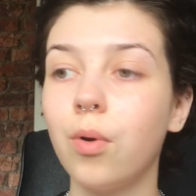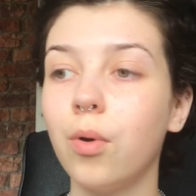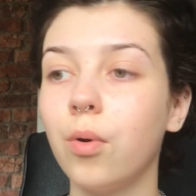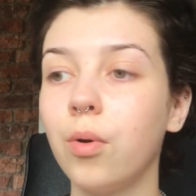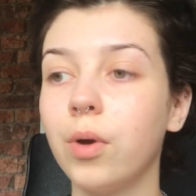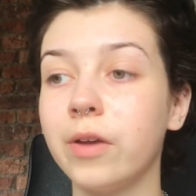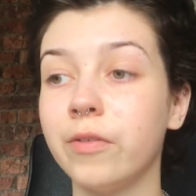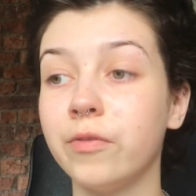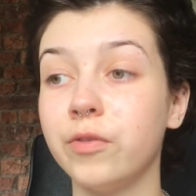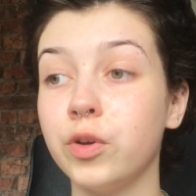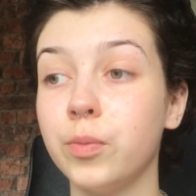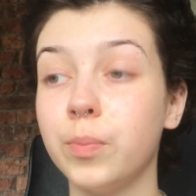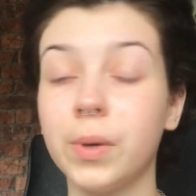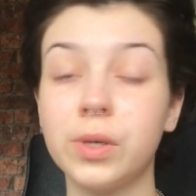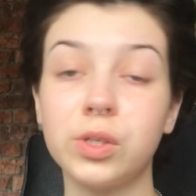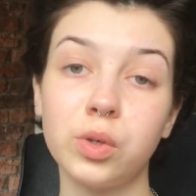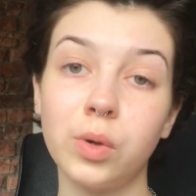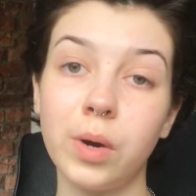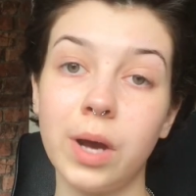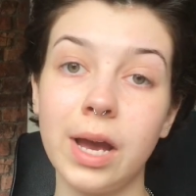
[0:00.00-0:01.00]
or if you
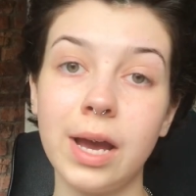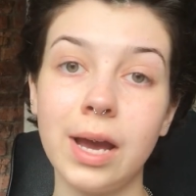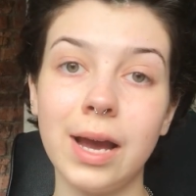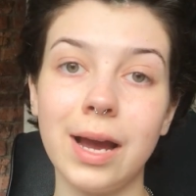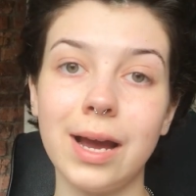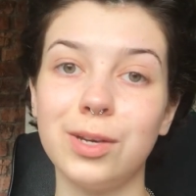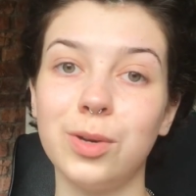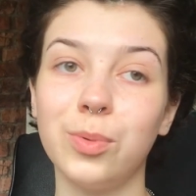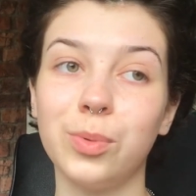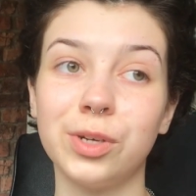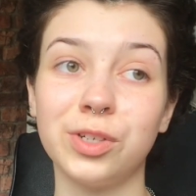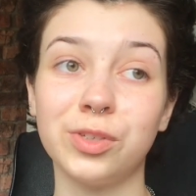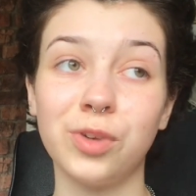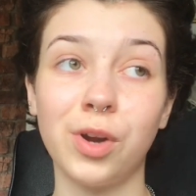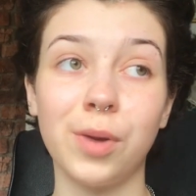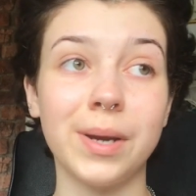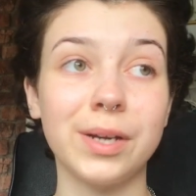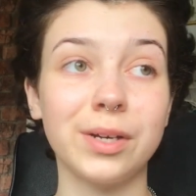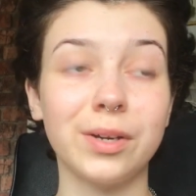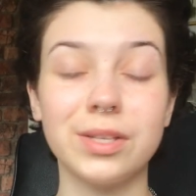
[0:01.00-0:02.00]
buzz your hair and you want it to
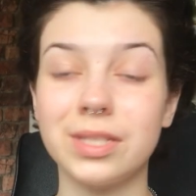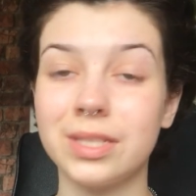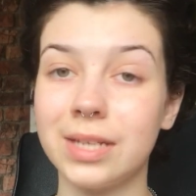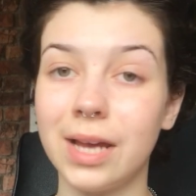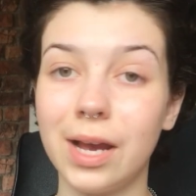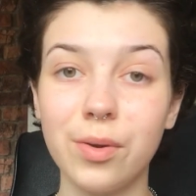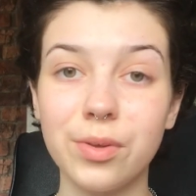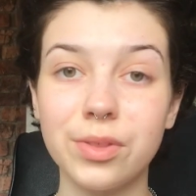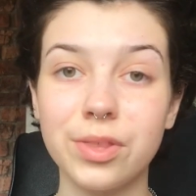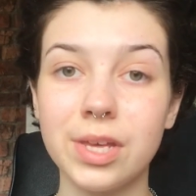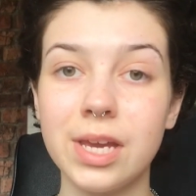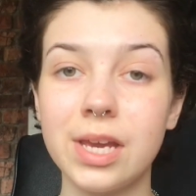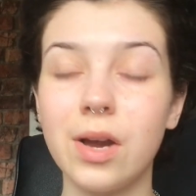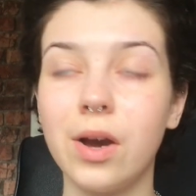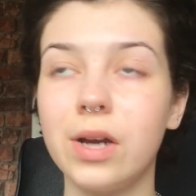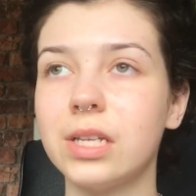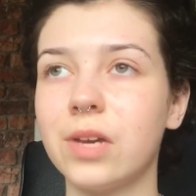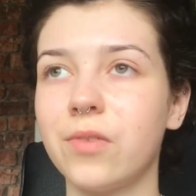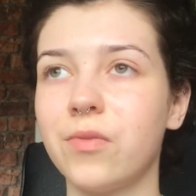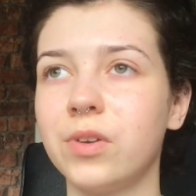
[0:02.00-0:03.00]
grow back nice and healthy,
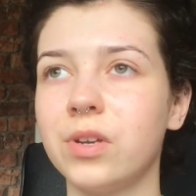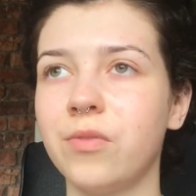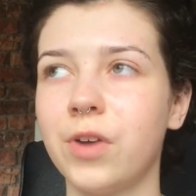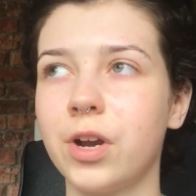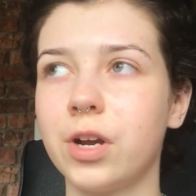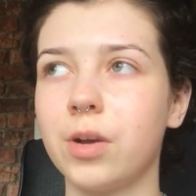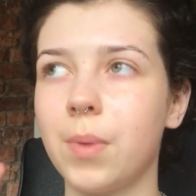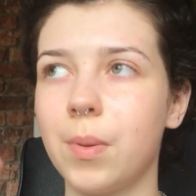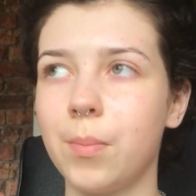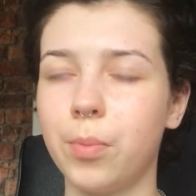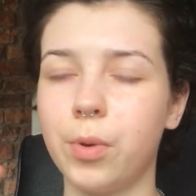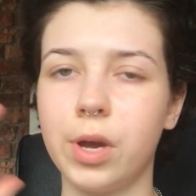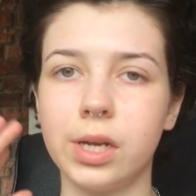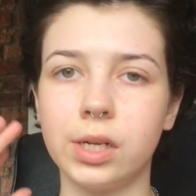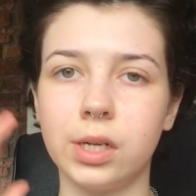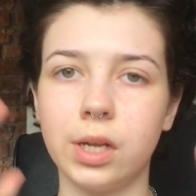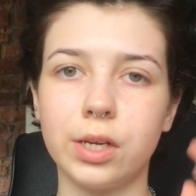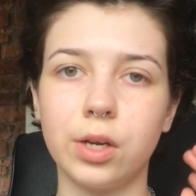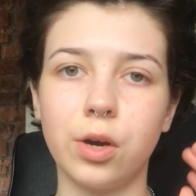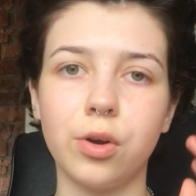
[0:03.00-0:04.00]
I definitely recommend putting
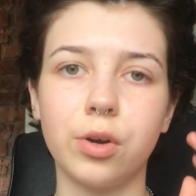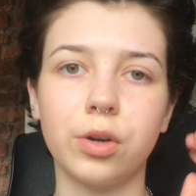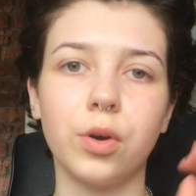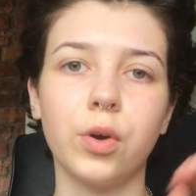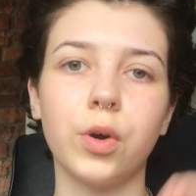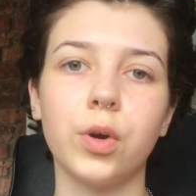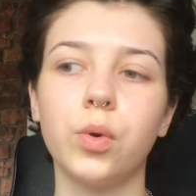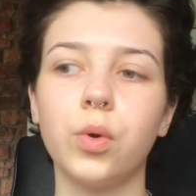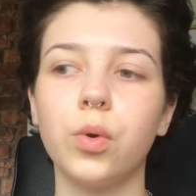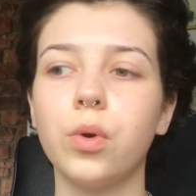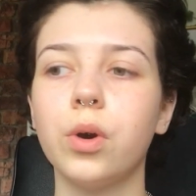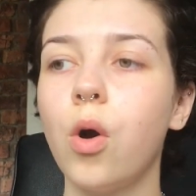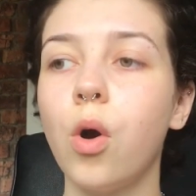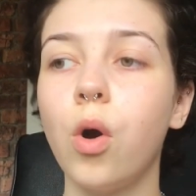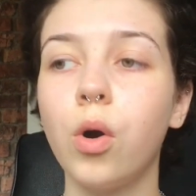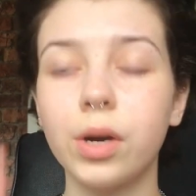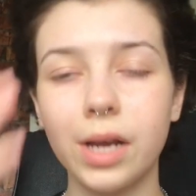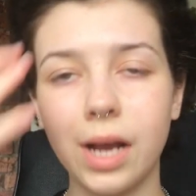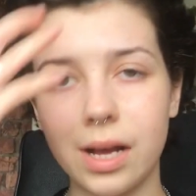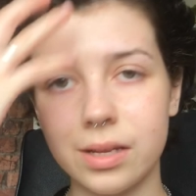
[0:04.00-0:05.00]
like coconut oil
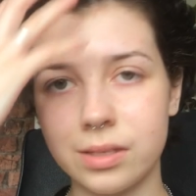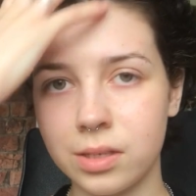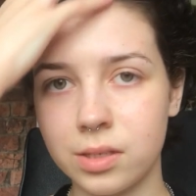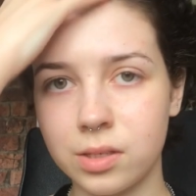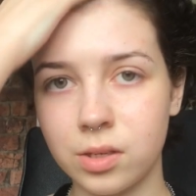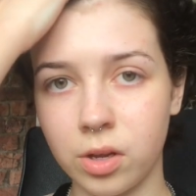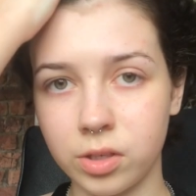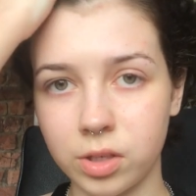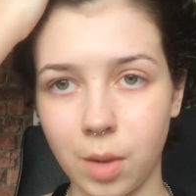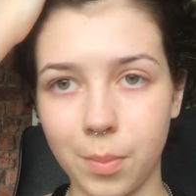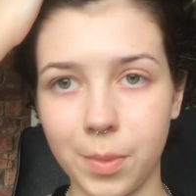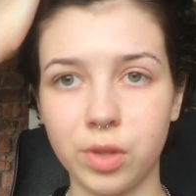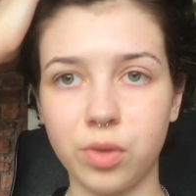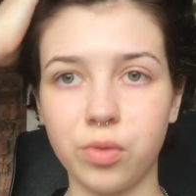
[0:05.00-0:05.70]
on it as it starts coming